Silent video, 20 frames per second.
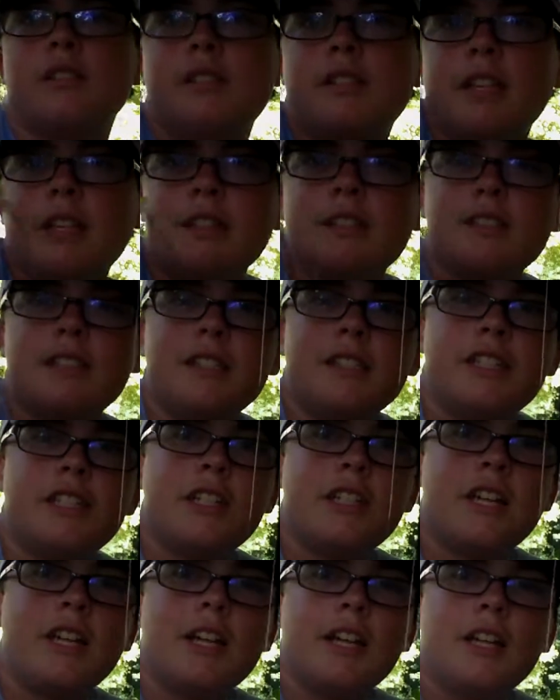Sexy
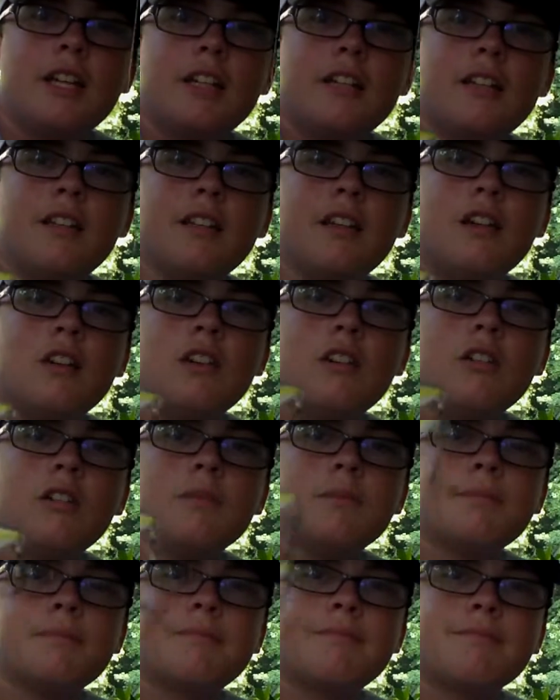Shad,
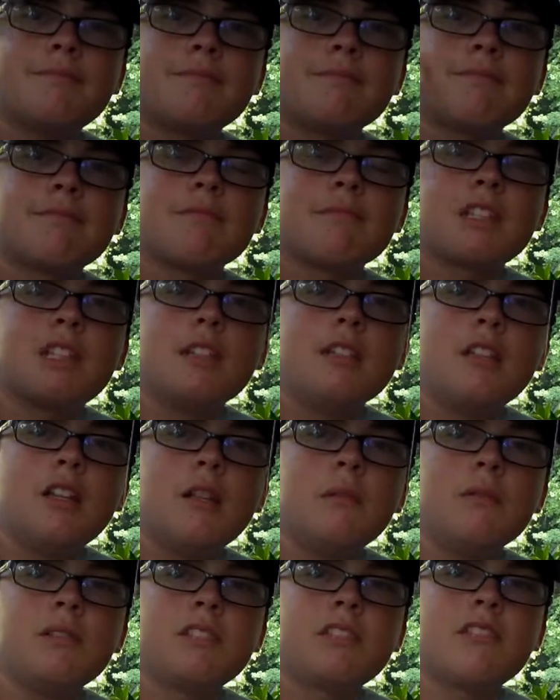um,
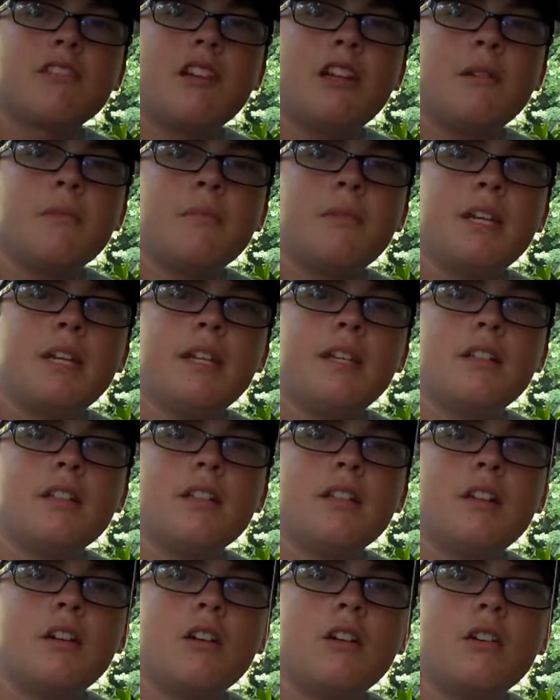Lipless Crankbait,
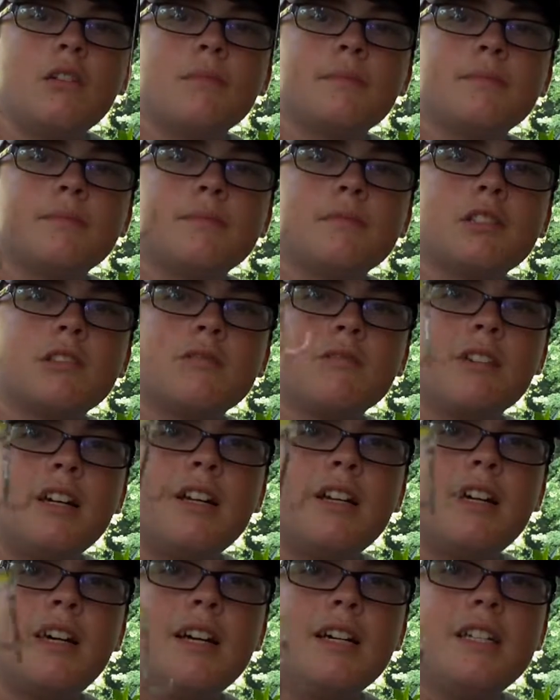um,
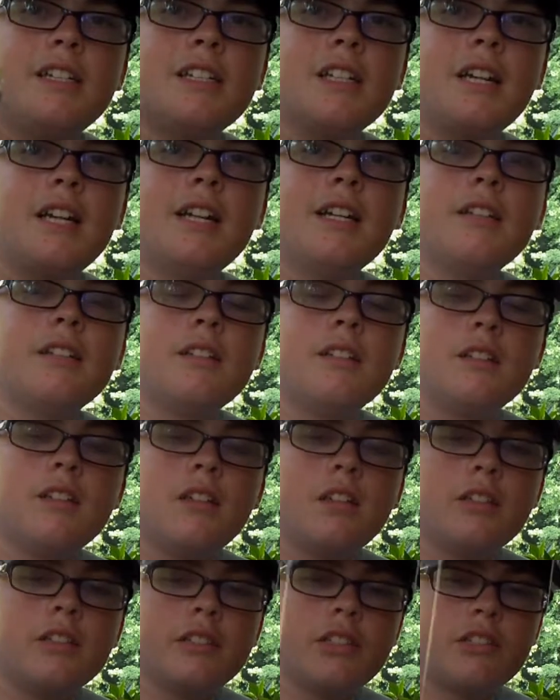Red Eye Shad,
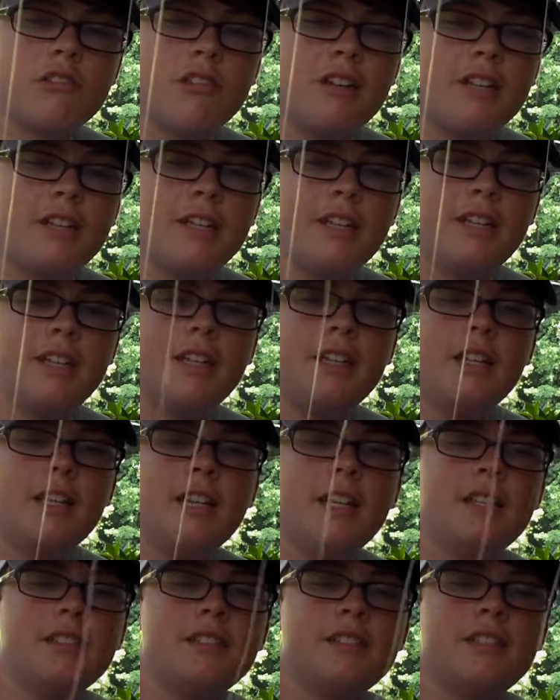uh, King, and it
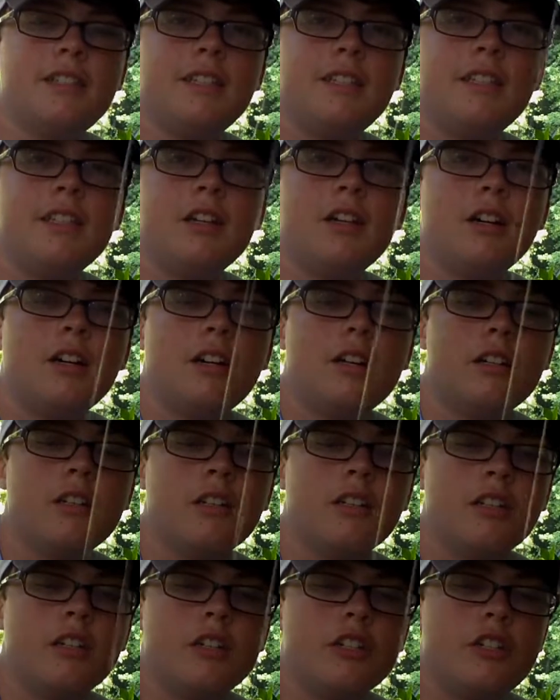has the uh,
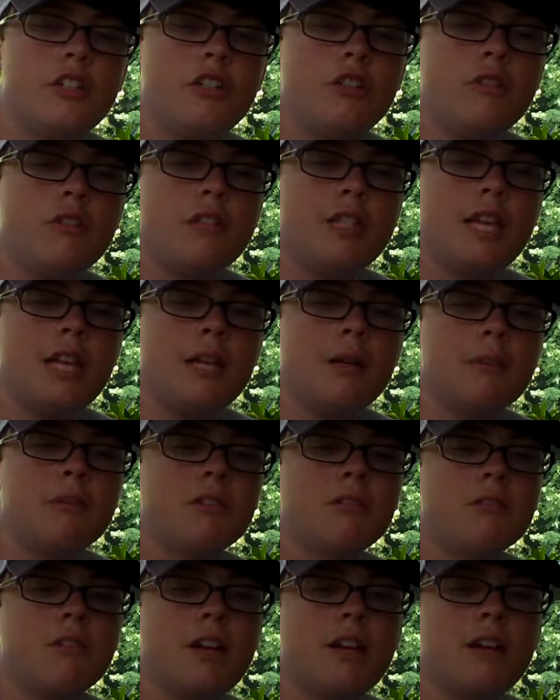two tap
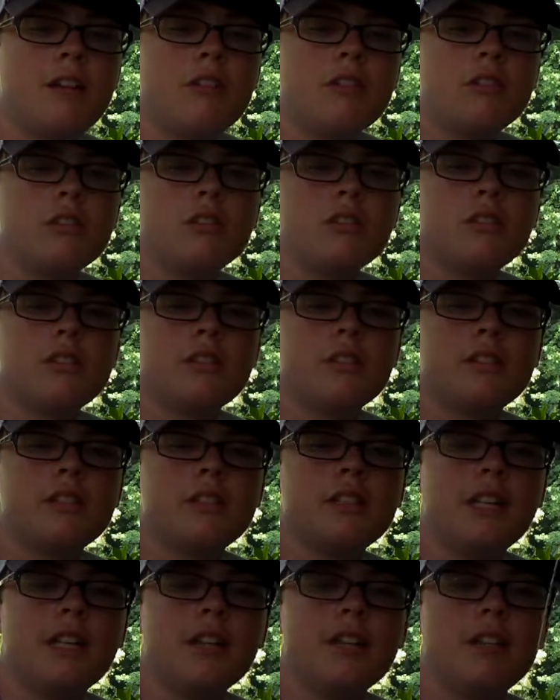rattles.
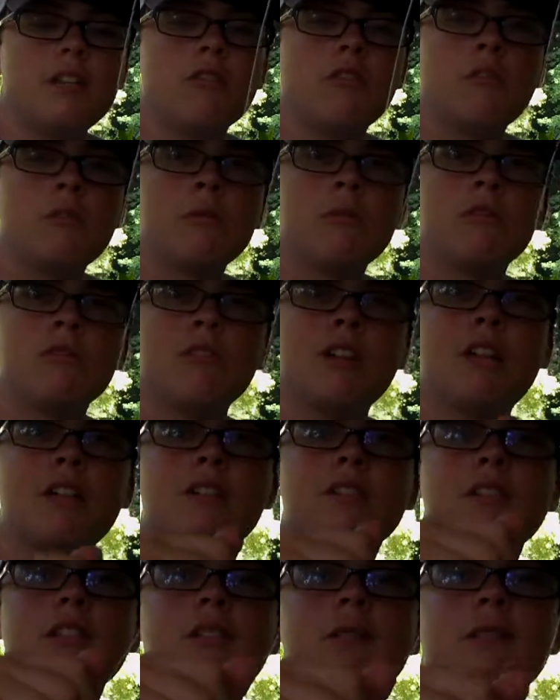It's not the normal
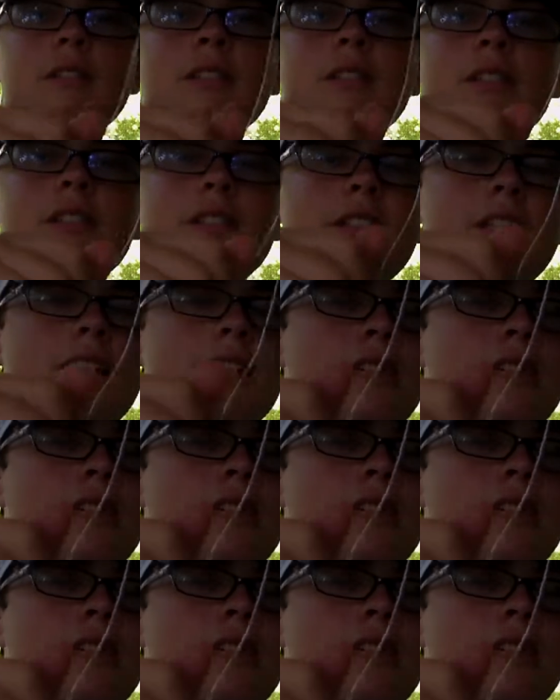rattles. Let me see